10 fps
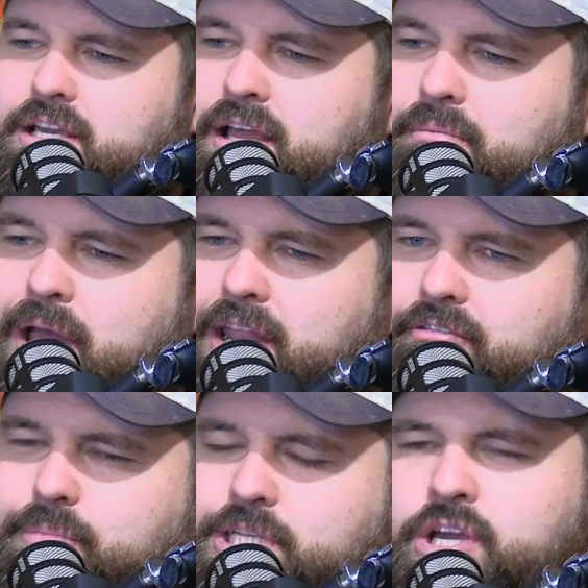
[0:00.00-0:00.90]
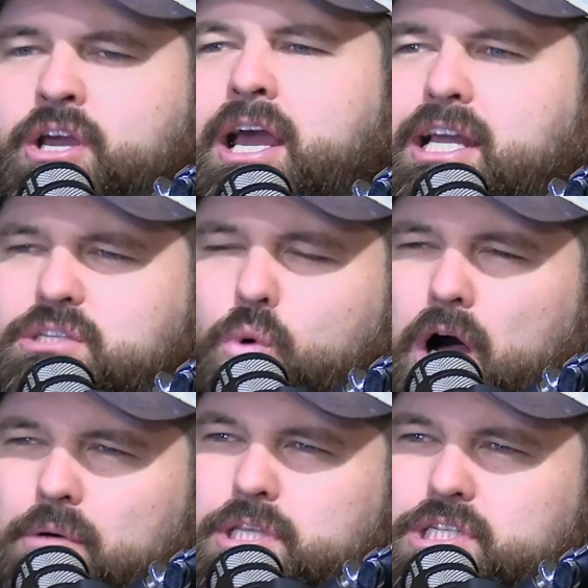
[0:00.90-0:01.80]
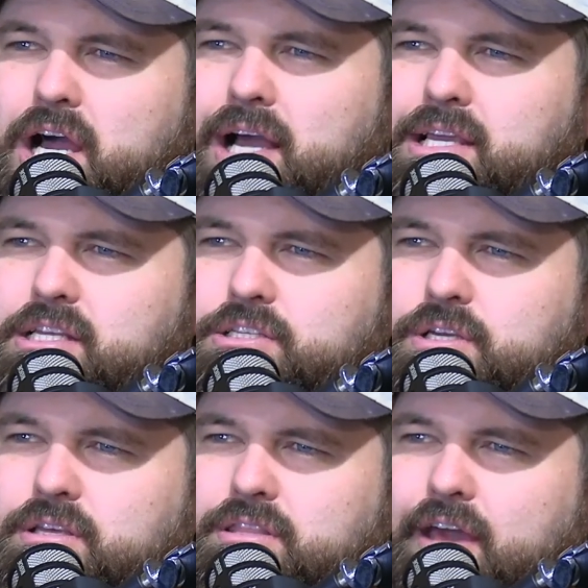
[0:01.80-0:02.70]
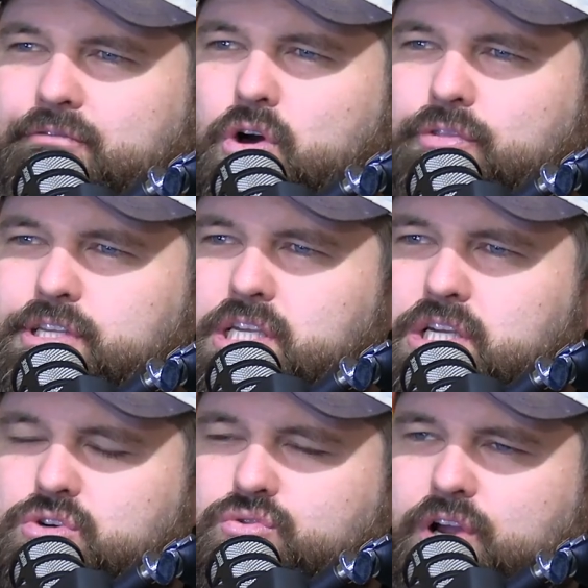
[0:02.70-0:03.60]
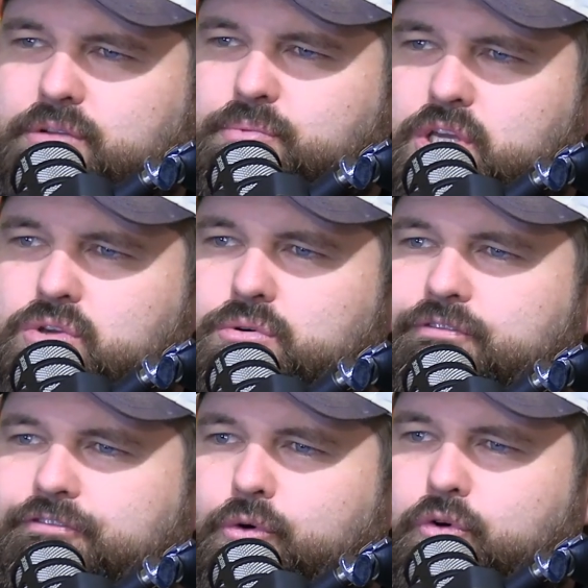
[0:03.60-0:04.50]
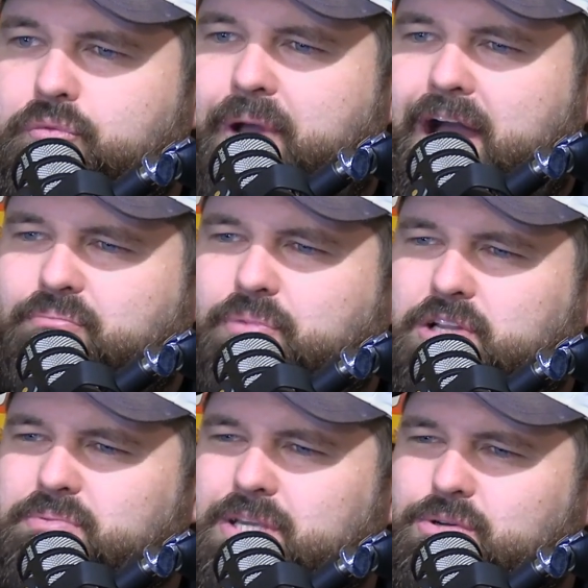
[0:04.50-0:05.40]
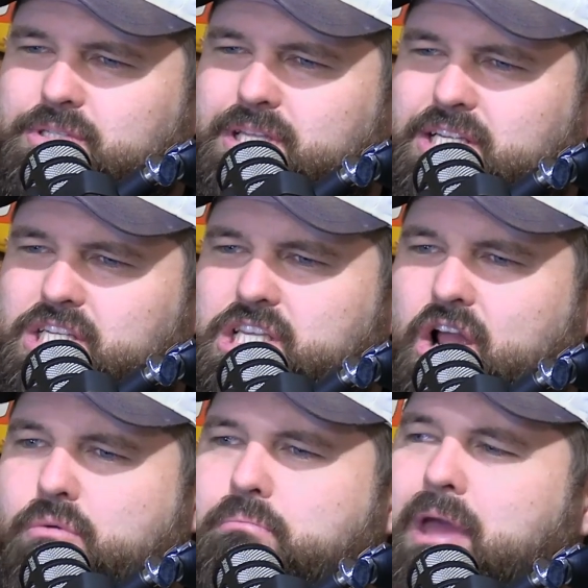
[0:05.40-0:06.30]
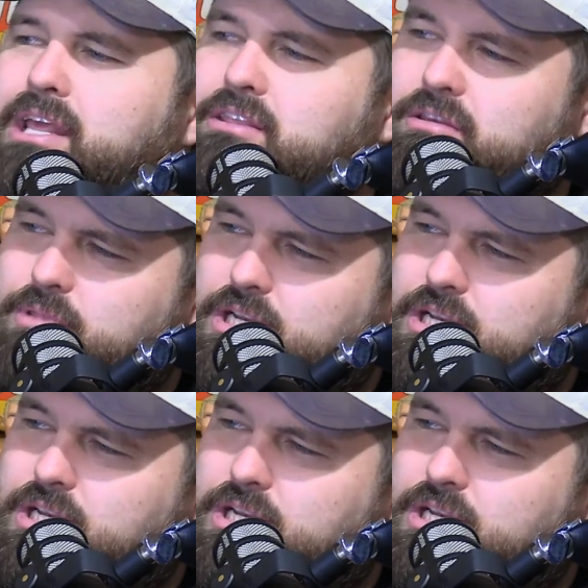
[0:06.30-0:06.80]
made it for me too. It's wild with the Sharkies. They've got this incredibly good forward pack, but it's because there's so many of them that are